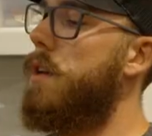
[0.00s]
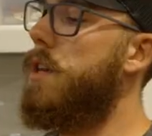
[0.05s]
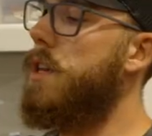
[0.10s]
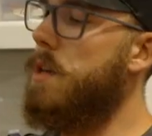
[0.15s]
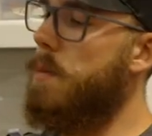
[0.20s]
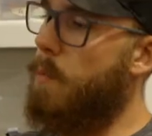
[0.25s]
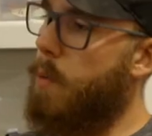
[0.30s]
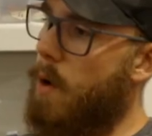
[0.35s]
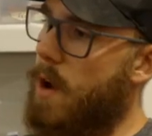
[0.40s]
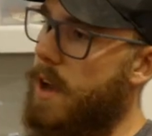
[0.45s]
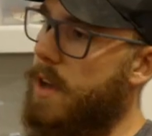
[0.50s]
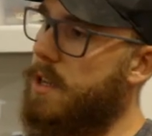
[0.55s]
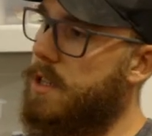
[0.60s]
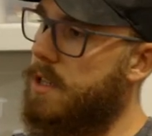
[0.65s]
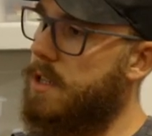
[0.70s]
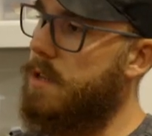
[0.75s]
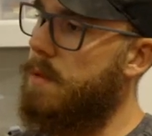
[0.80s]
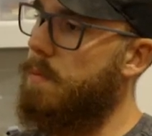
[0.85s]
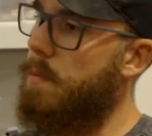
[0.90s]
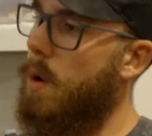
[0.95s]
heat
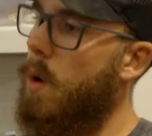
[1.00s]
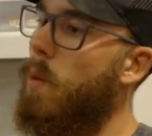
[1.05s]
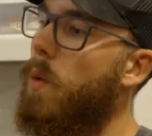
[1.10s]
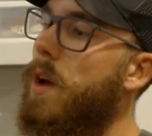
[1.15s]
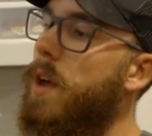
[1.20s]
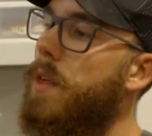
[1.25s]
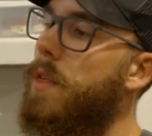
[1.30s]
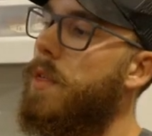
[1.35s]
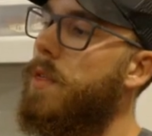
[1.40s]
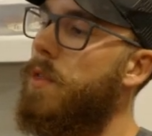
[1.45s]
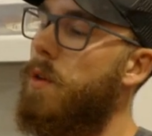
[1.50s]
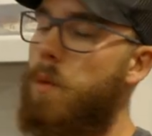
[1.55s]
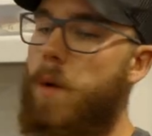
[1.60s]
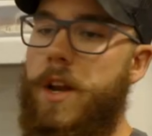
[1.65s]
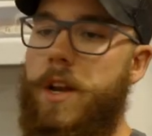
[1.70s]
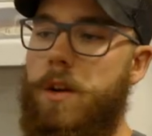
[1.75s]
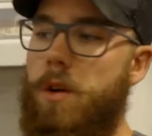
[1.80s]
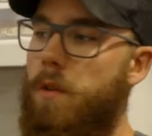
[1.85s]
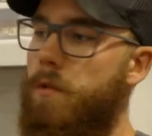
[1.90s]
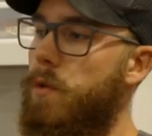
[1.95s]
press, but with the
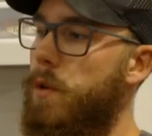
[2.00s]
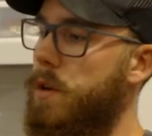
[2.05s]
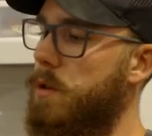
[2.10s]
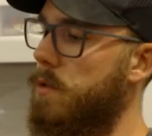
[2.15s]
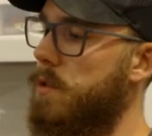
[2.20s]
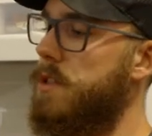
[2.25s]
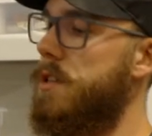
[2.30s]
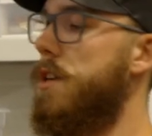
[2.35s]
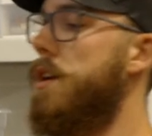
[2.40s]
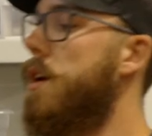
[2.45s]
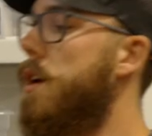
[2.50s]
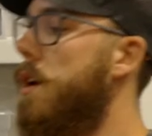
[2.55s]
radio frequency.